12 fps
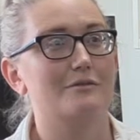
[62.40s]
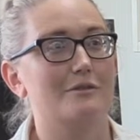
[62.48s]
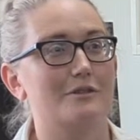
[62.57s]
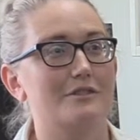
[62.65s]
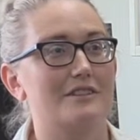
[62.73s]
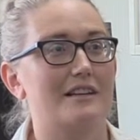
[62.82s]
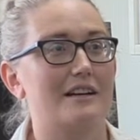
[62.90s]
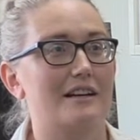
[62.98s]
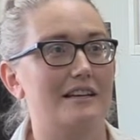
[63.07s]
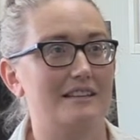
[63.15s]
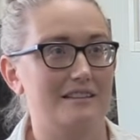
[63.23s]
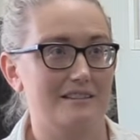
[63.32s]
foods that
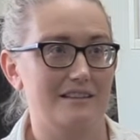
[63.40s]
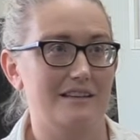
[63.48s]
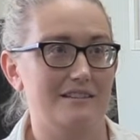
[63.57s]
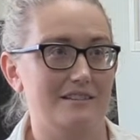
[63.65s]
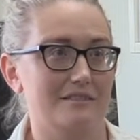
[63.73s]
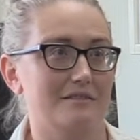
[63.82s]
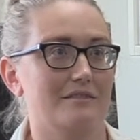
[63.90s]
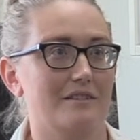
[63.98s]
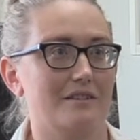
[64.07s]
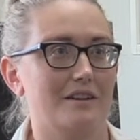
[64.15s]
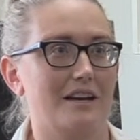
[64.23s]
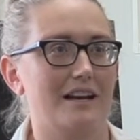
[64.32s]
are in season.
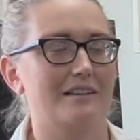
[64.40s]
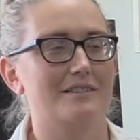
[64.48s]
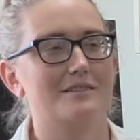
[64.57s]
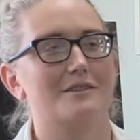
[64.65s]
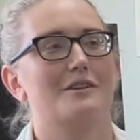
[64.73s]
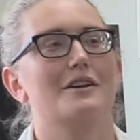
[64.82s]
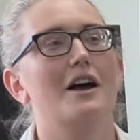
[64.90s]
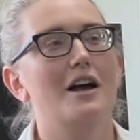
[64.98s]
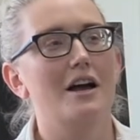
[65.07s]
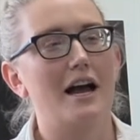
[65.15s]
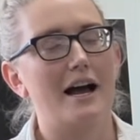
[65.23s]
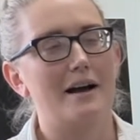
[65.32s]
Okay, so
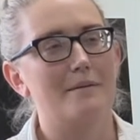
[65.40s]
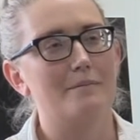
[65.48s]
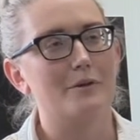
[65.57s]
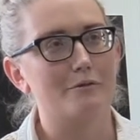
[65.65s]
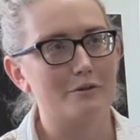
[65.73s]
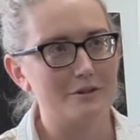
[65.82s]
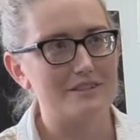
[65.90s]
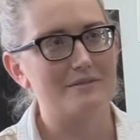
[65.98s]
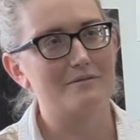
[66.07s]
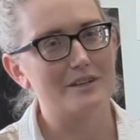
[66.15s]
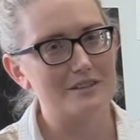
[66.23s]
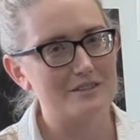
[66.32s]
fruits
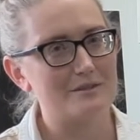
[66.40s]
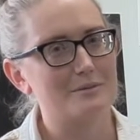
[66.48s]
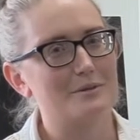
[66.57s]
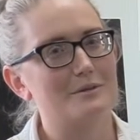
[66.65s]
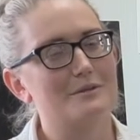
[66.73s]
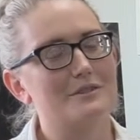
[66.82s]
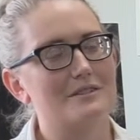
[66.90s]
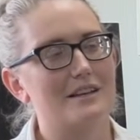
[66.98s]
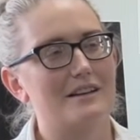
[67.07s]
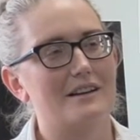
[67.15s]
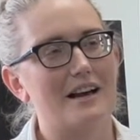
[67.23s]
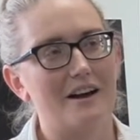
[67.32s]
and vegetables
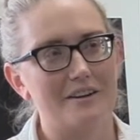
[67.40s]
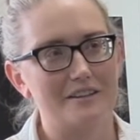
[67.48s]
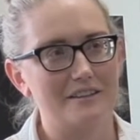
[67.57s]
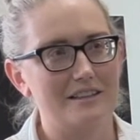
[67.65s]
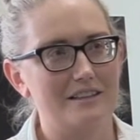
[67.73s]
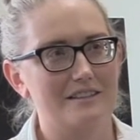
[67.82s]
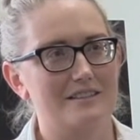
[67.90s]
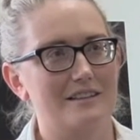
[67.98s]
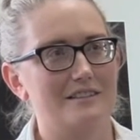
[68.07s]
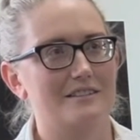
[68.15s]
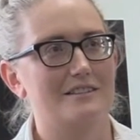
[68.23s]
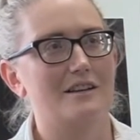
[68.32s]
that are currently in
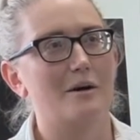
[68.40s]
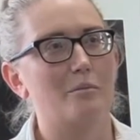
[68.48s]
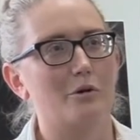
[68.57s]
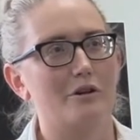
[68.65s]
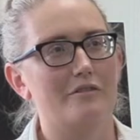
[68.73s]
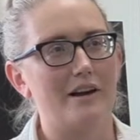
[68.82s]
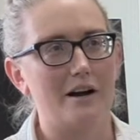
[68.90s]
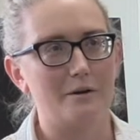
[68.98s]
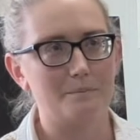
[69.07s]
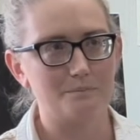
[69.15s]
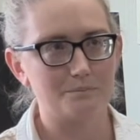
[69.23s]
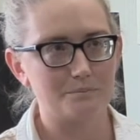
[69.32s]
season are more of our
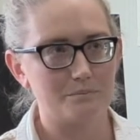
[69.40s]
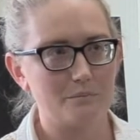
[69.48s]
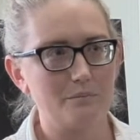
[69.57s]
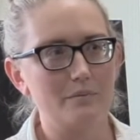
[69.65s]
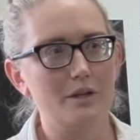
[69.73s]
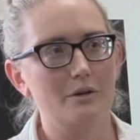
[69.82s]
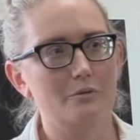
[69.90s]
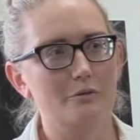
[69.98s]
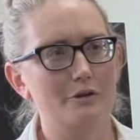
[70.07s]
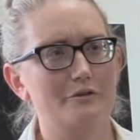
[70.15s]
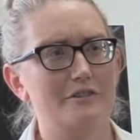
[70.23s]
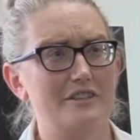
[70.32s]

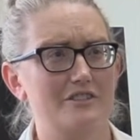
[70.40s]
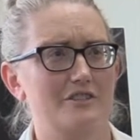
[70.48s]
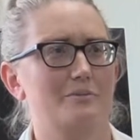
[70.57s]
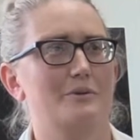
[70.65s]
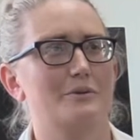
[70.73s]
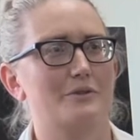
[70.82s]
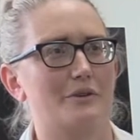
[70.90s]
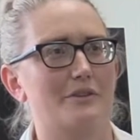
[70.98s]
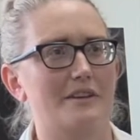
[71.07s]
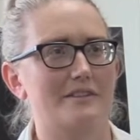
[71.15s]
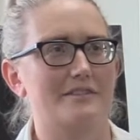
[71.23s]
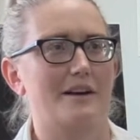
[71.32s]
root vegetables, so
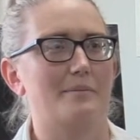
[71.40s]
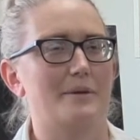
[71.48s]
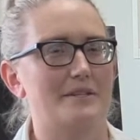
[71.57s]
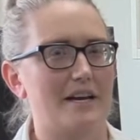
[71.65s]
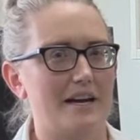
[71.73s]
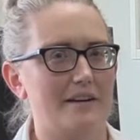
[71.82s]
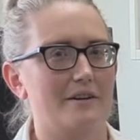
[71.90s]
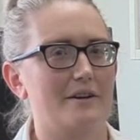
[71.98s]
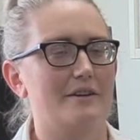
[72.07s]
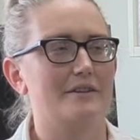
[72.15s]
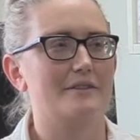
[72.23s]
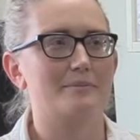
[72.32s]
things like
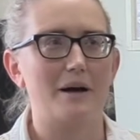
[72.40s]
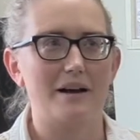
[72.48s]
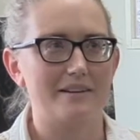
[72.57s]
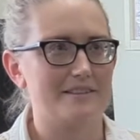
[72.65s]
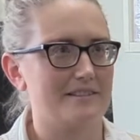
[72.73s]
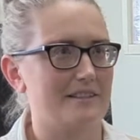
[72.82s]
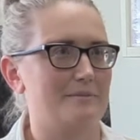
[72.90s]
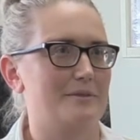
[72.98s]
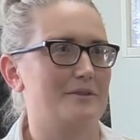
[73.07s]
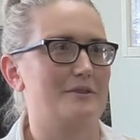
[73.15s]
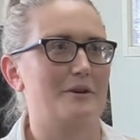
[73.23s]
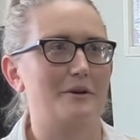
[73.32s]
potatoes,
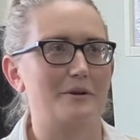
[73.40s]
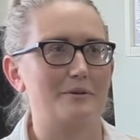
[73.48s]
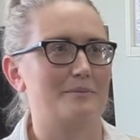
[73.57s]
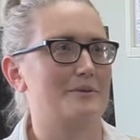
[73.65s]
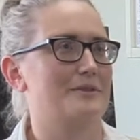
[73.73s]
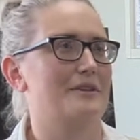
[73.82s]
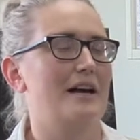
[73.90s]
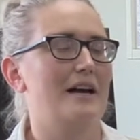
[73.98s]
parsnips, turnips,